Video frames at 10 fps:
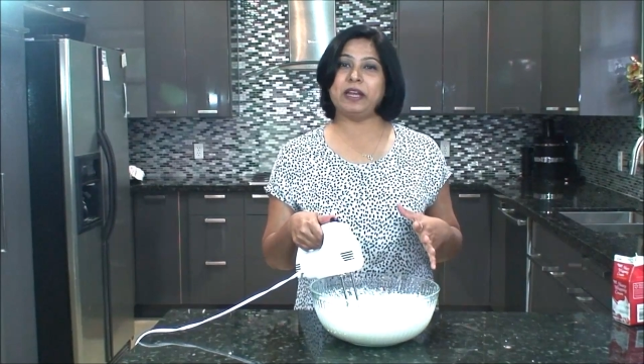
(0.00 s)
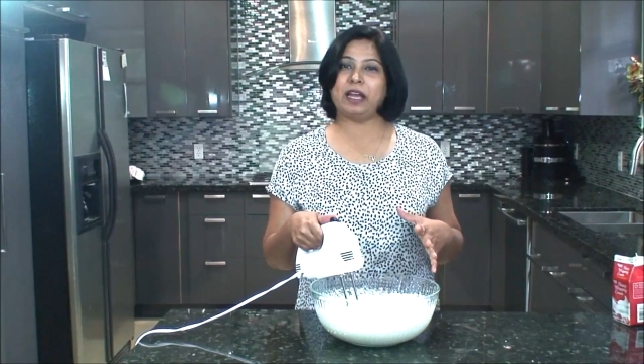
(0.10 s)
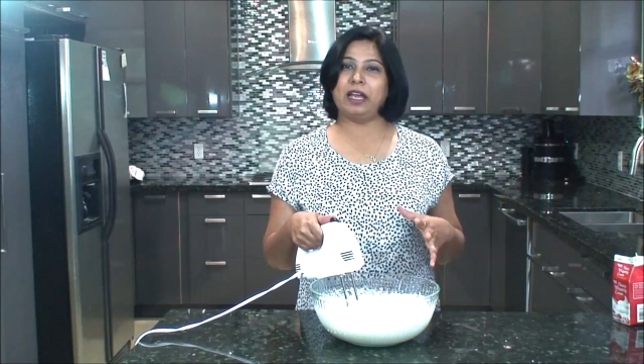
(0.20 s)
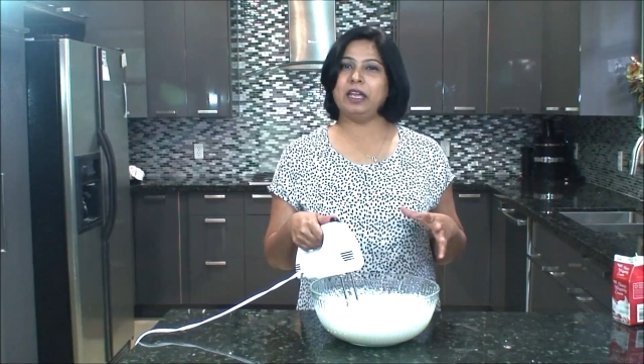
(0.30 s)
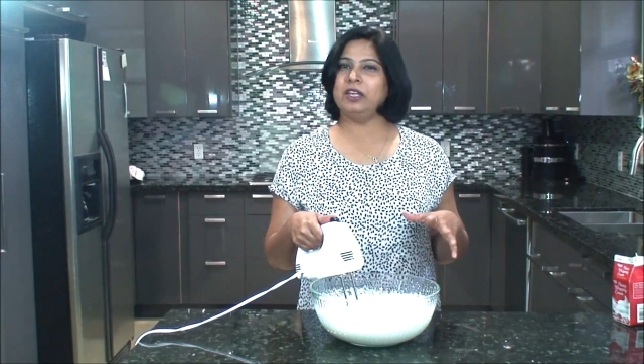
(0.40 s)
an
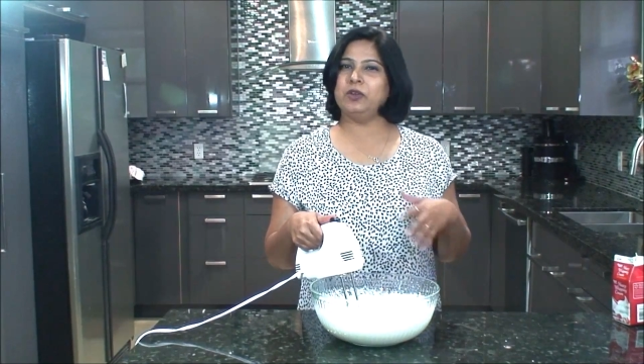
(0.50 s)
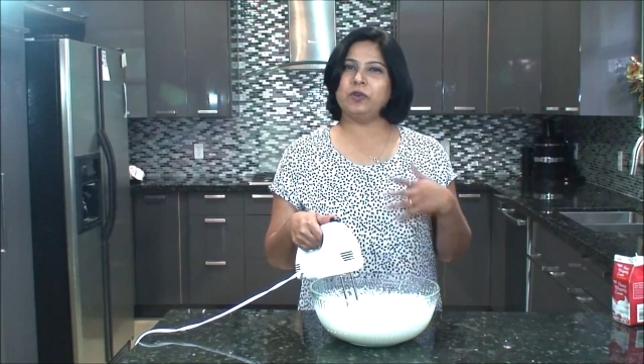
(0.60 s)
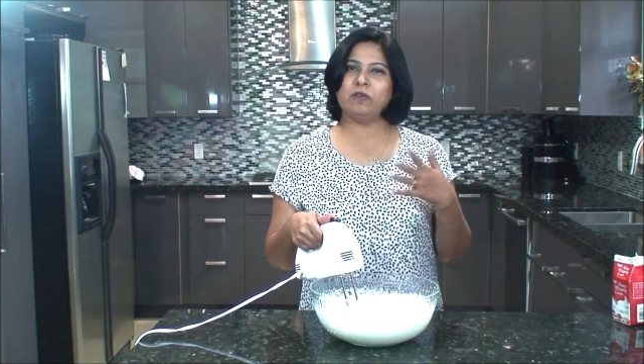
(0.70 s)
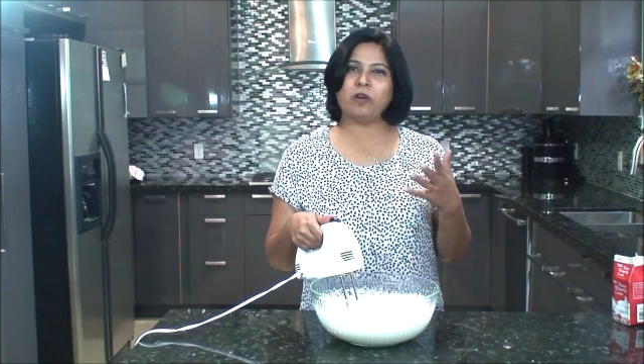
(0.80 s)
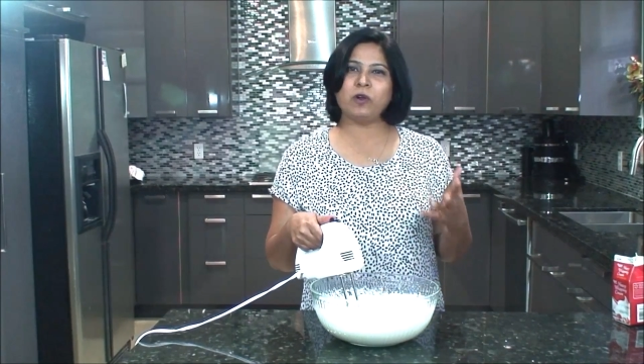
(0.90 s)
eye. You
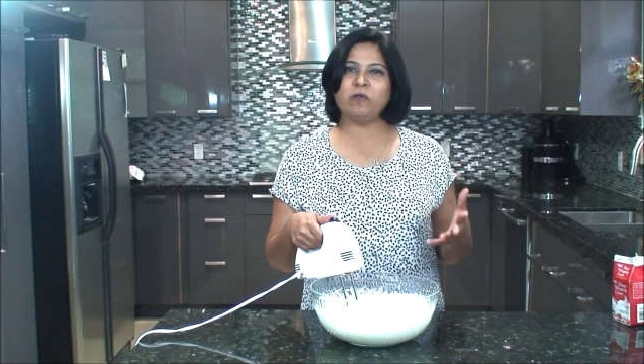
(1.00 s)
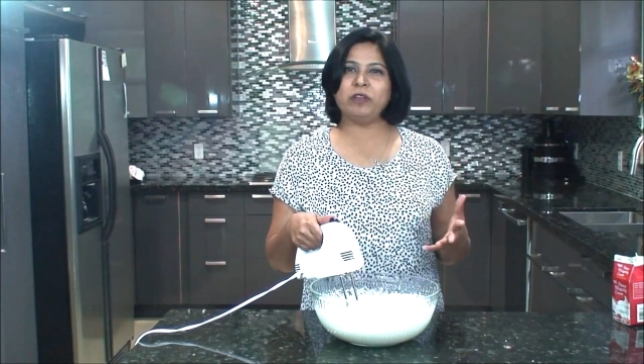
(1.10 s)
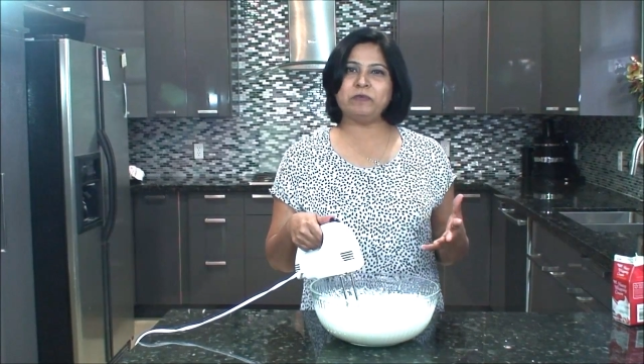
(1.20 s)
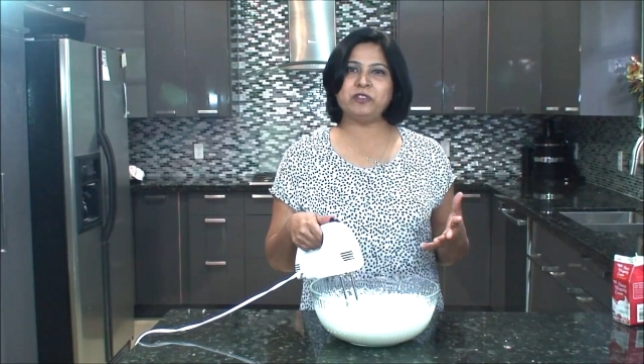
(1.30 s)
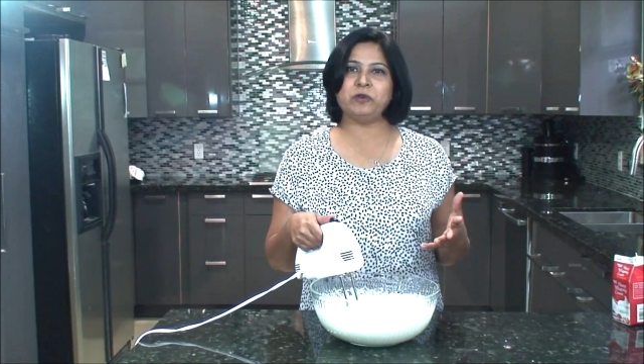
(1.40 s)
don't want to
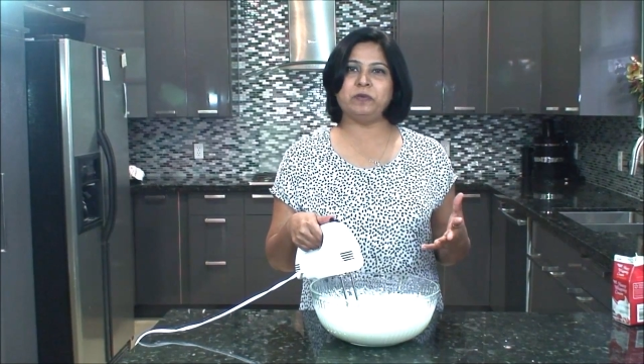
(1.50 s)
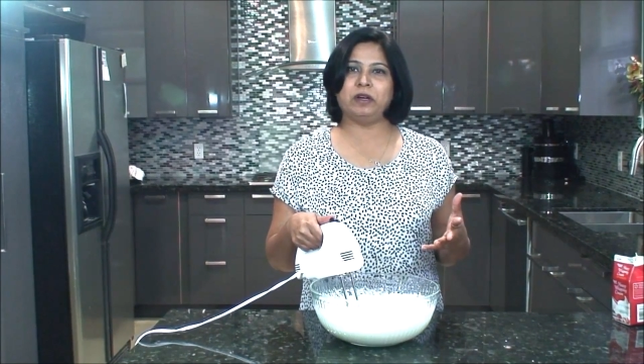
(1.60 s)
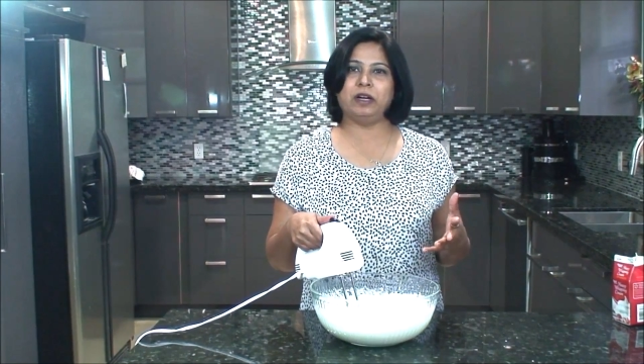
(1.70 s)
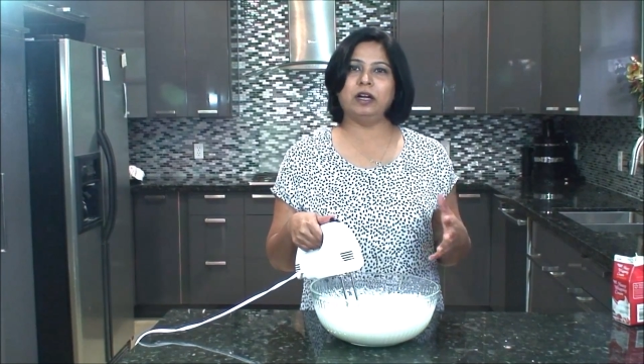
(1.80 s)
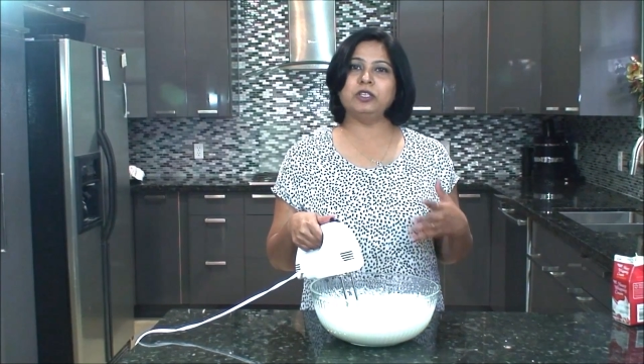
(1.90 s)
whip
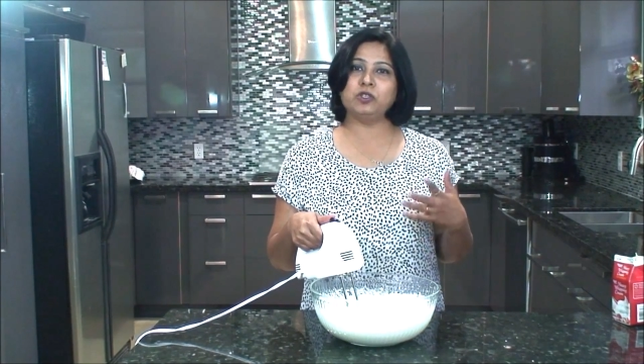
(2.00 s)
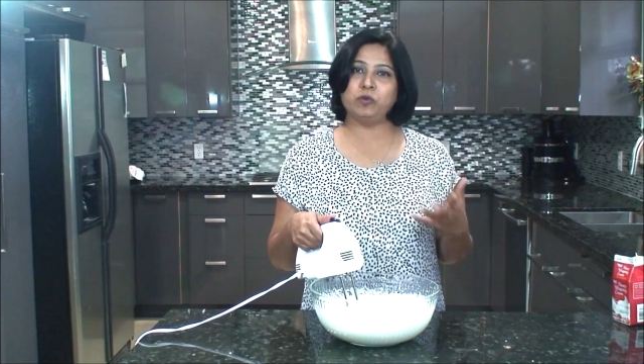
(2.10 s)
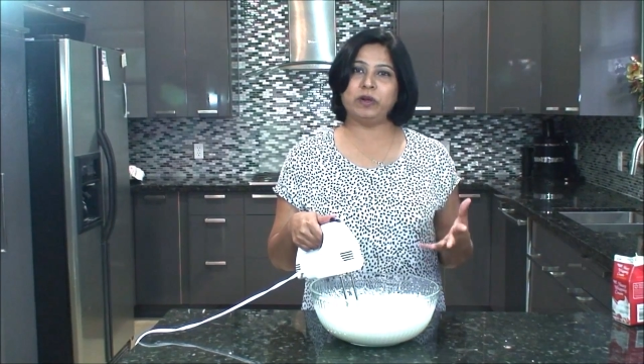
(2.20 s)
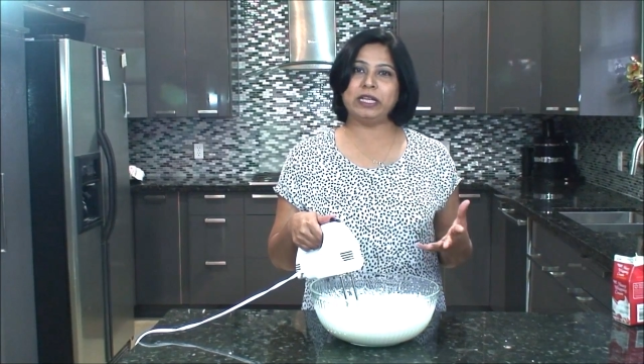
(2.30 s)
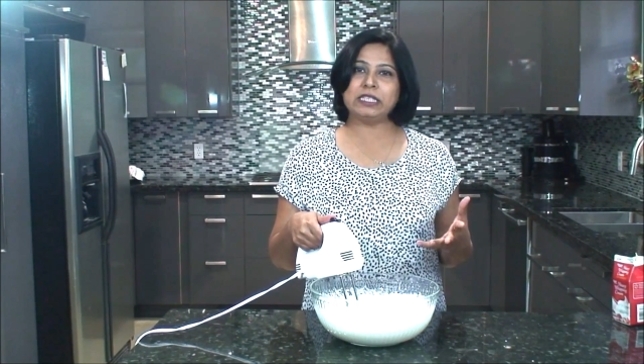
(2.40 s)

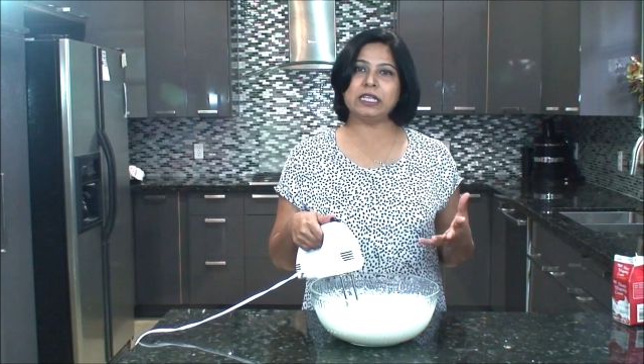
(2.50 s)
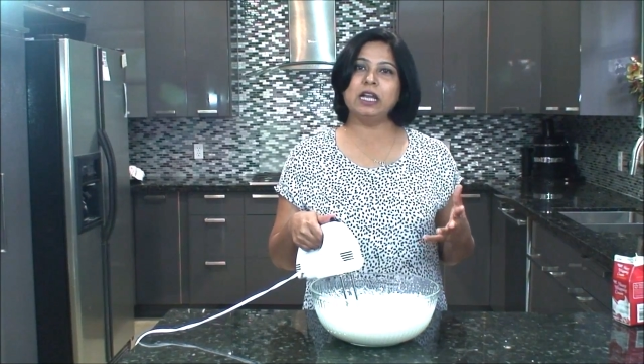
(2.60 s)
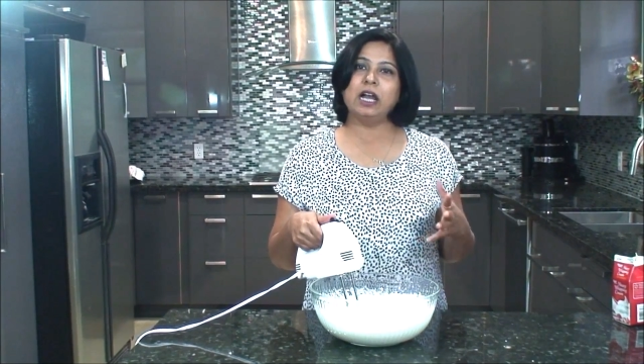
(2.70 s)
too much,